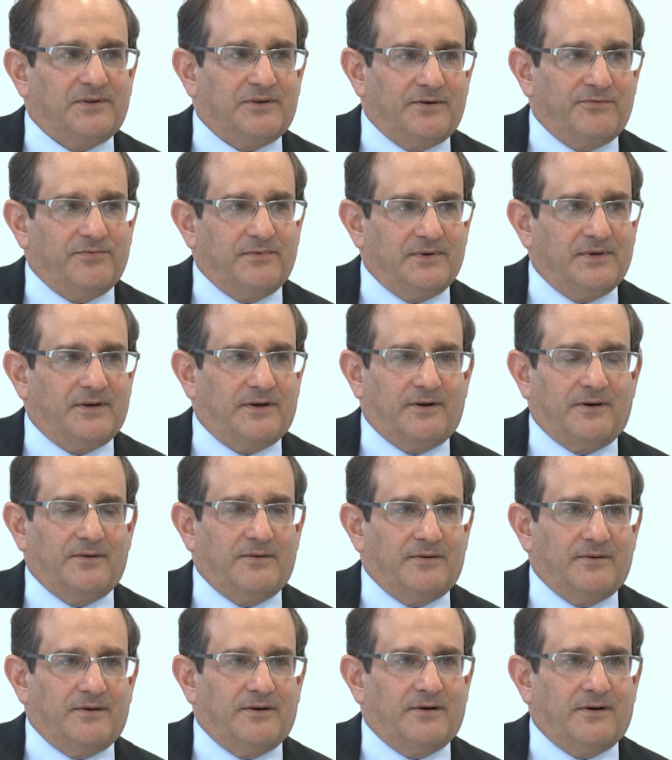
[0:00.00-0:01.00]
are,
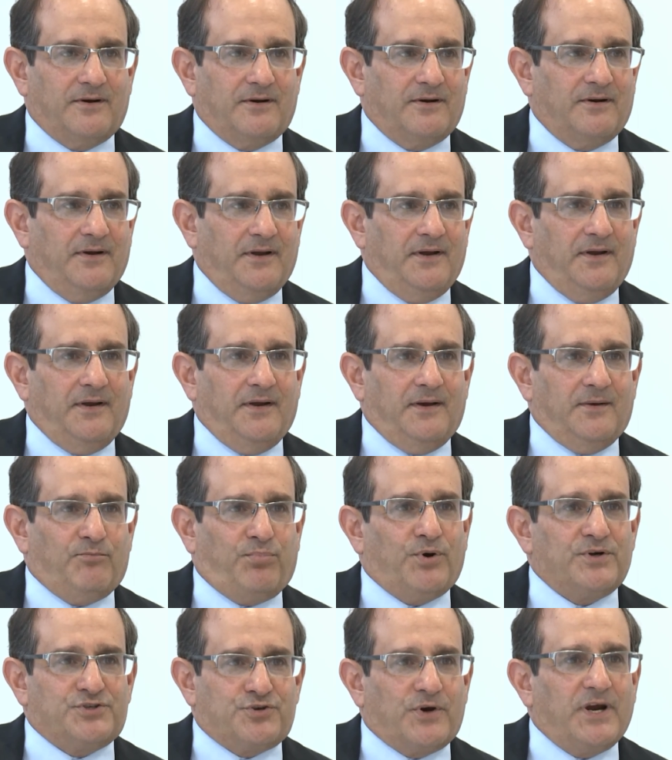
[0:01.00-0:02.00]
are, are
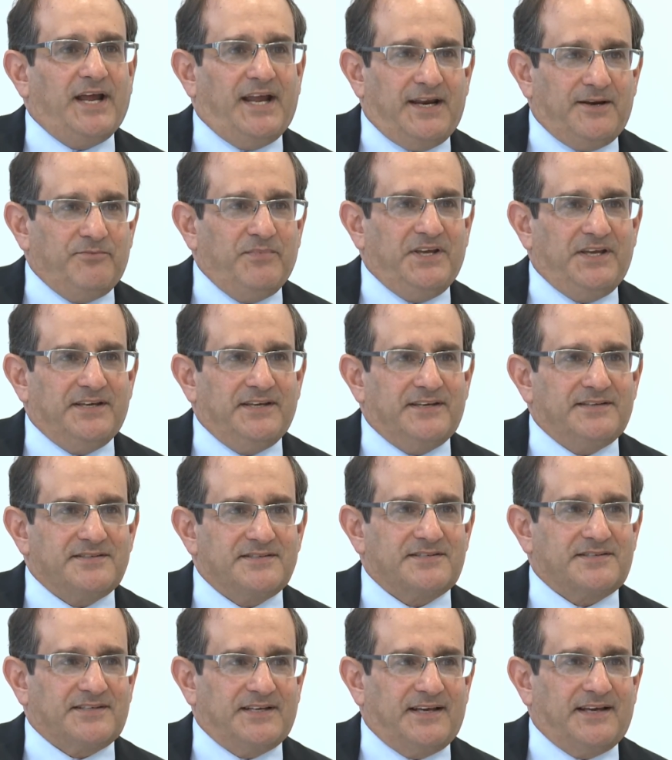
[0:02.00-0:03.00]
portraying me
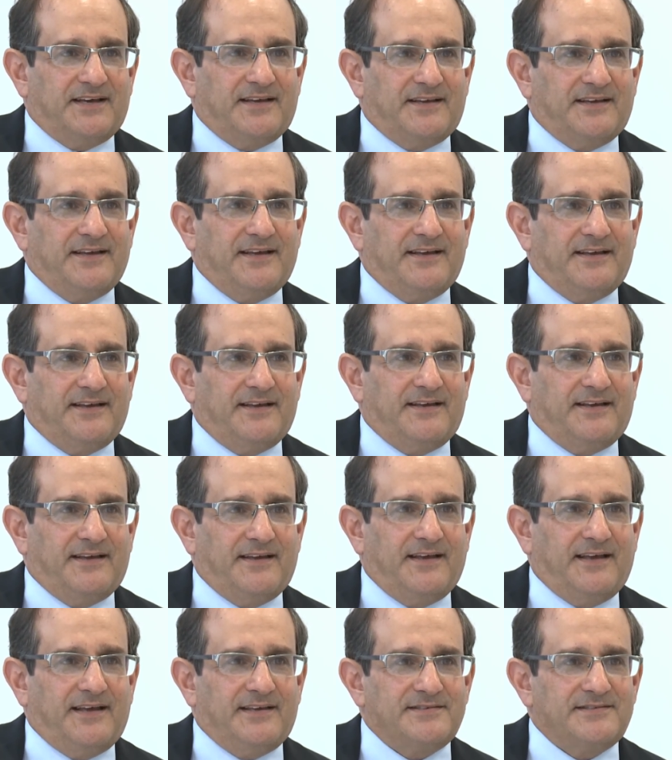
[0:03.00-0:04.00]
as,
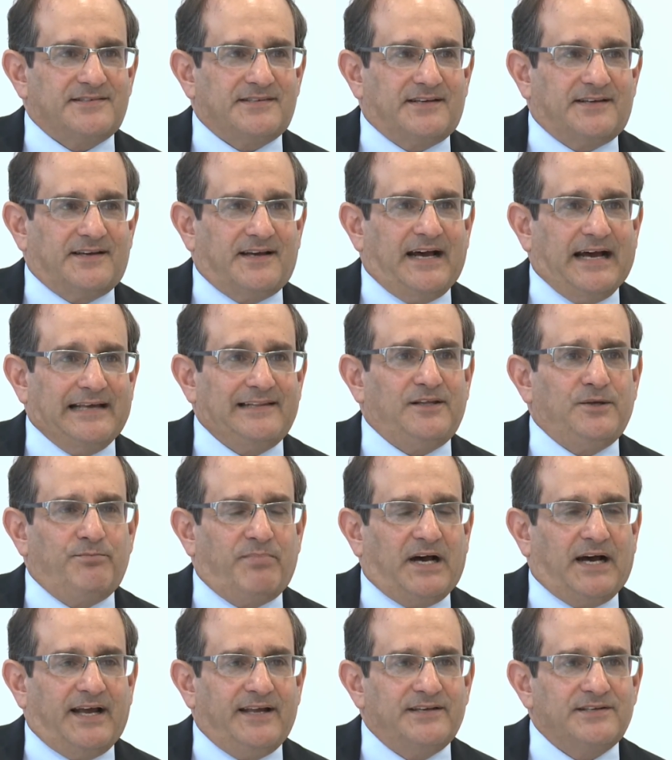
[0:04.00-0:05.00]
uh, as a highly
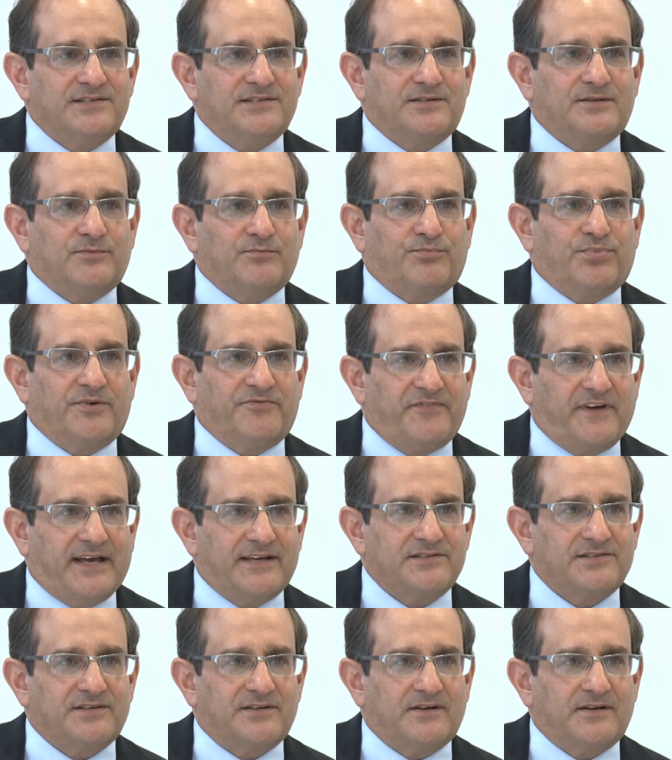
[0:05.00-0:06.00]
biased
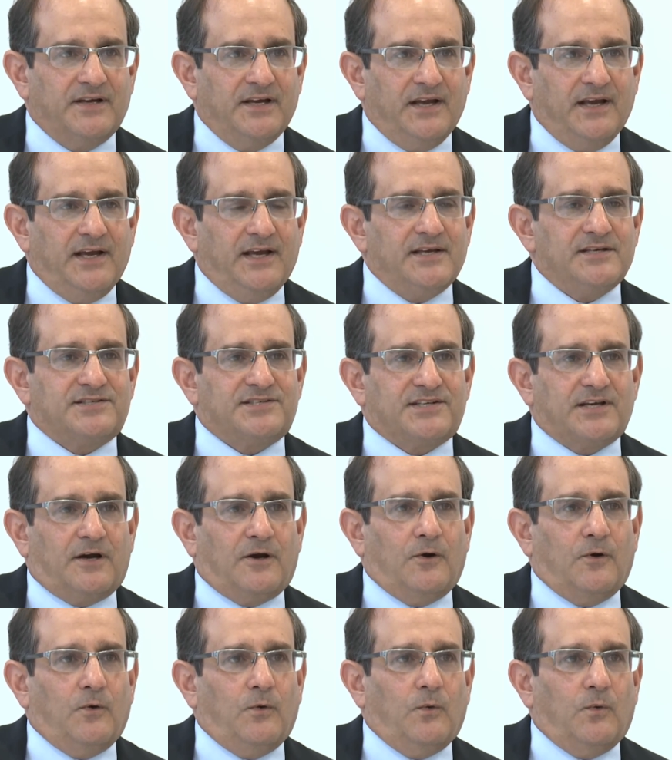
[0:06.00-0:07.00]
professor.
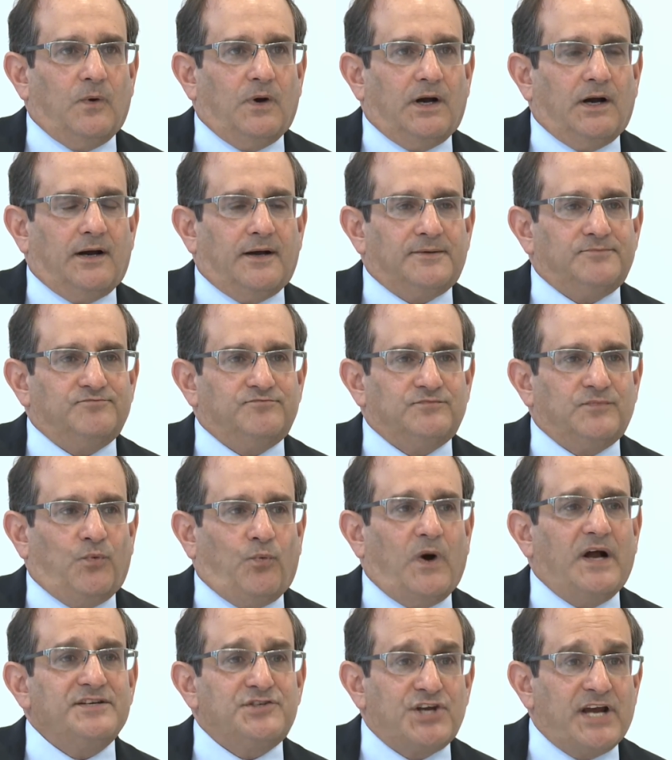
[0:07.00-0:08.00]
So um,
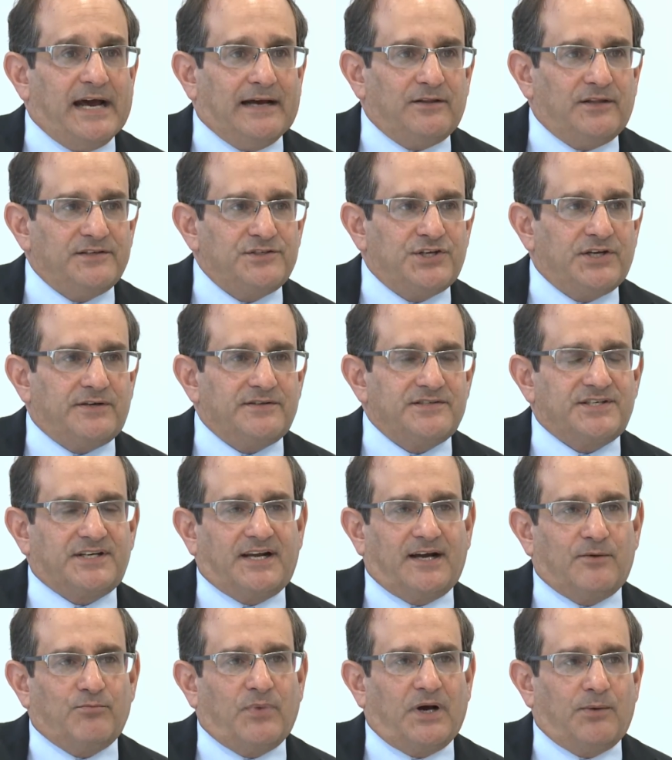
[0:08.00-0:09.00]
one challenge here is to
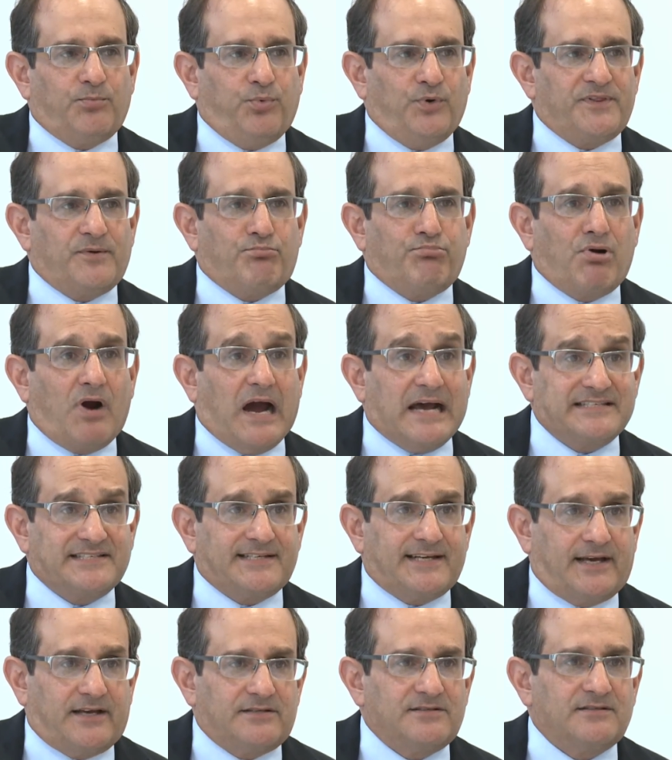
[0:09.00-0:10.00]
come up with a
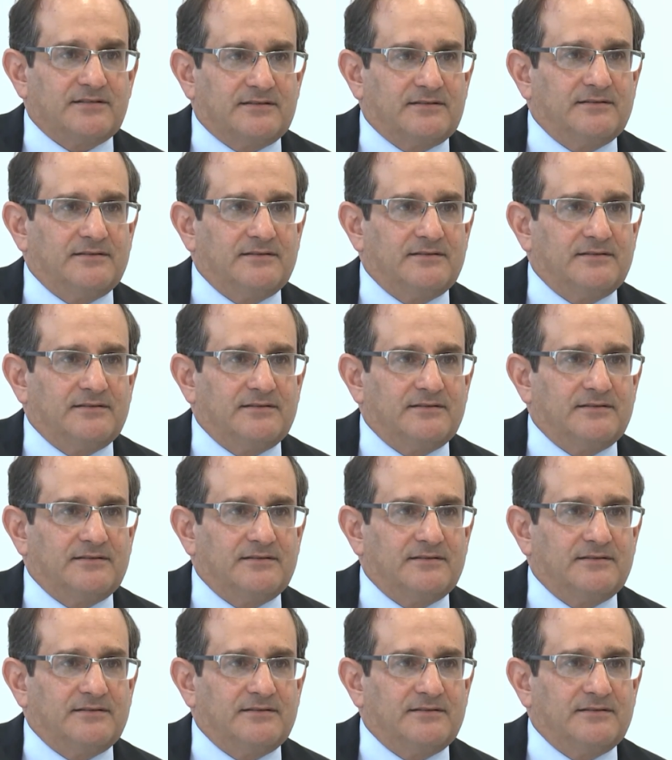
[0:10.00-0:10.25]
process